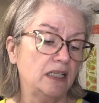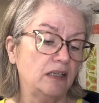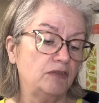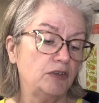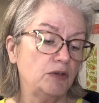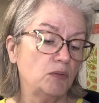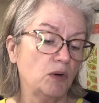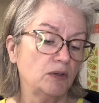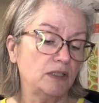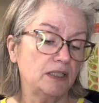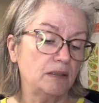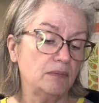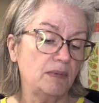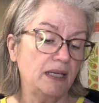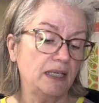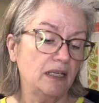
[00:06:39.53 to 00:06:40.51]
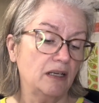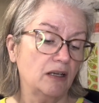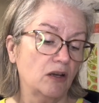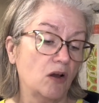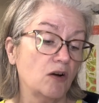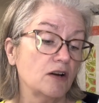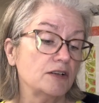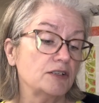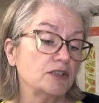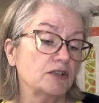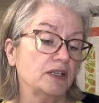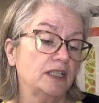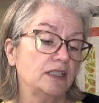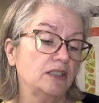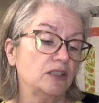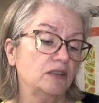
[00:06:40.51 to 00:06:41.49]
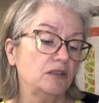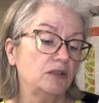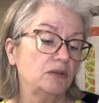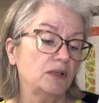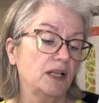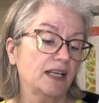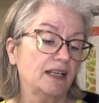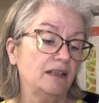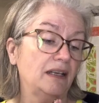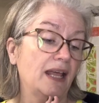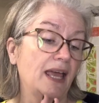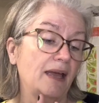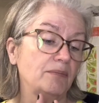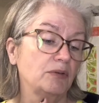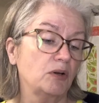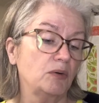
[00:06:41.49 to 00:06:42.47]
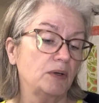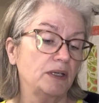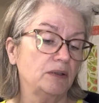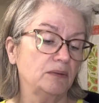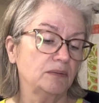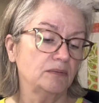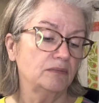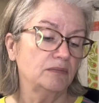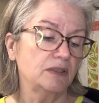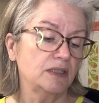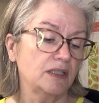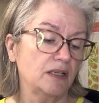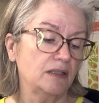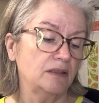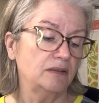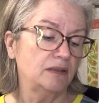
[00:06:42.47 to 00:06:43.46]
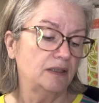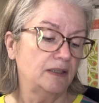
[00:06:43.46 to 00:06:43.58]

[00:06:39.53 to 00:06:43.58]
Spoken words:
if you wanted to make it larger into like a lap quilt. So,